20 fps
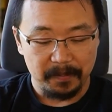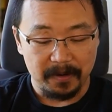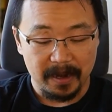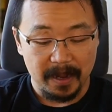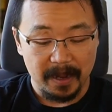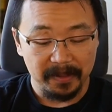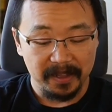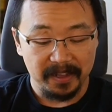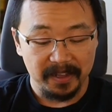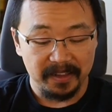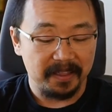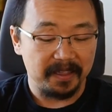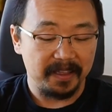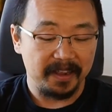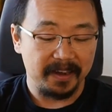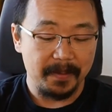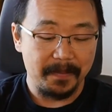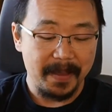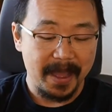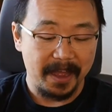probably the
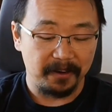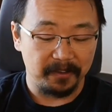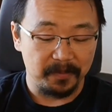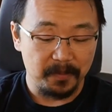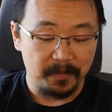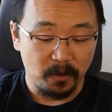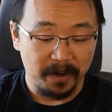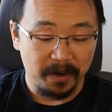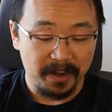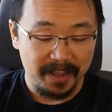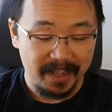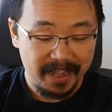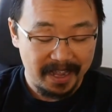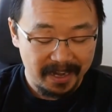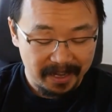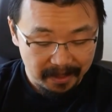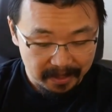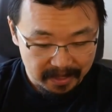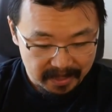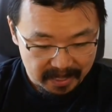thing that matters more than
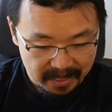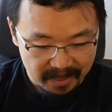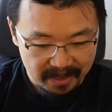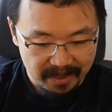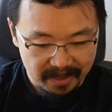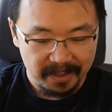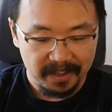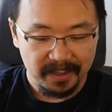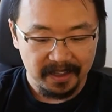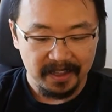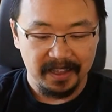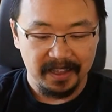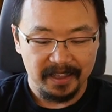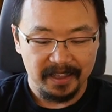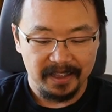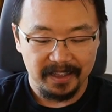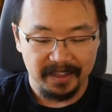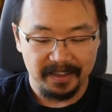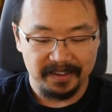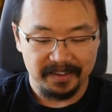anything
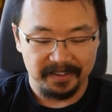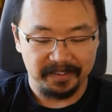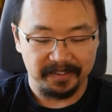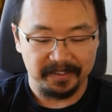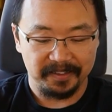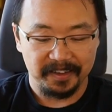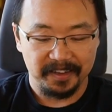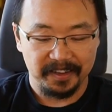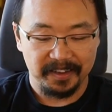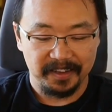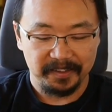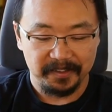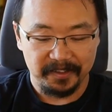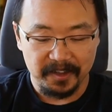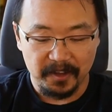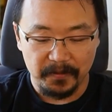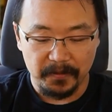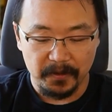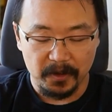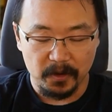is
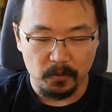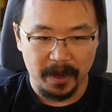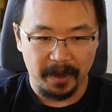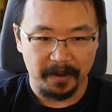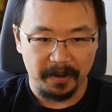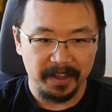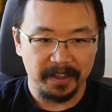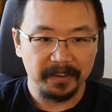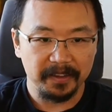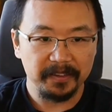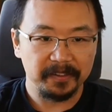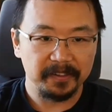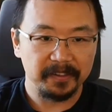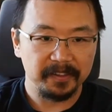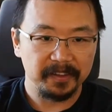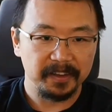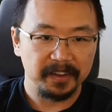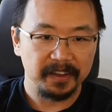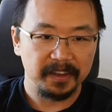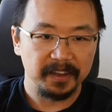
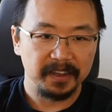self-awareness.